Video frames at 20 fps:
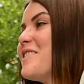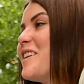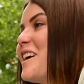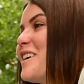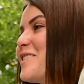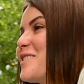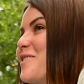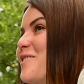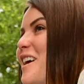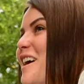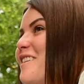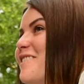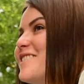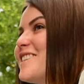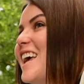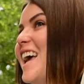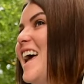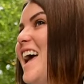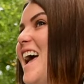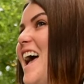last round
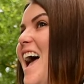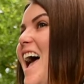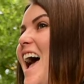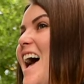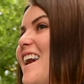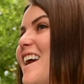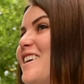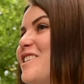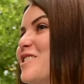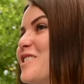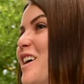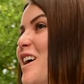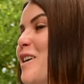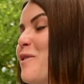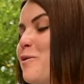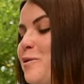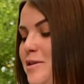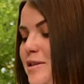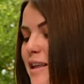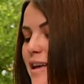and I just kind
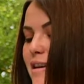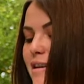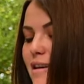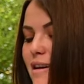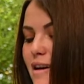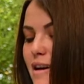of was like,